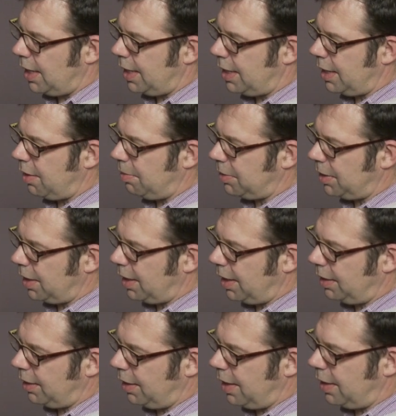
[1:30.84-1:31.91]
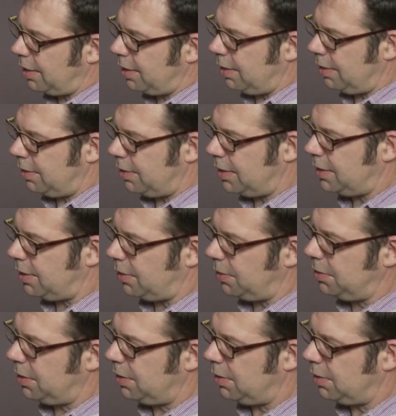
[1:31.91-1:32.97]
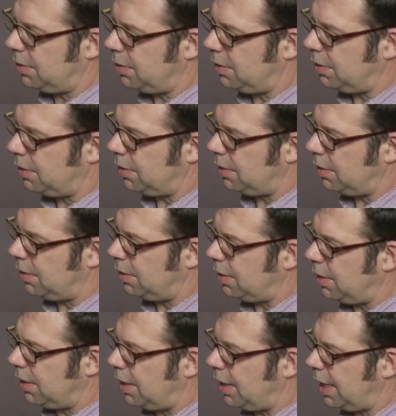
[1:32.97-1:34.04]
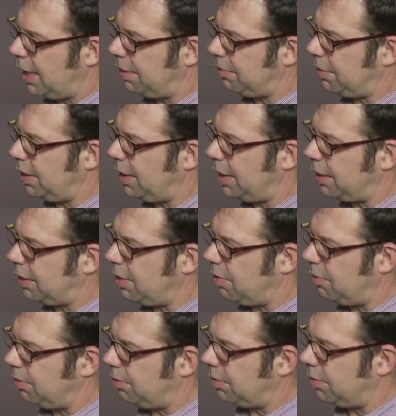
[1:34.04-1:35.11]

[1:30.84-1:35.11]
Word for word: And now I'm going to unlock the tilt and I'm going to let go.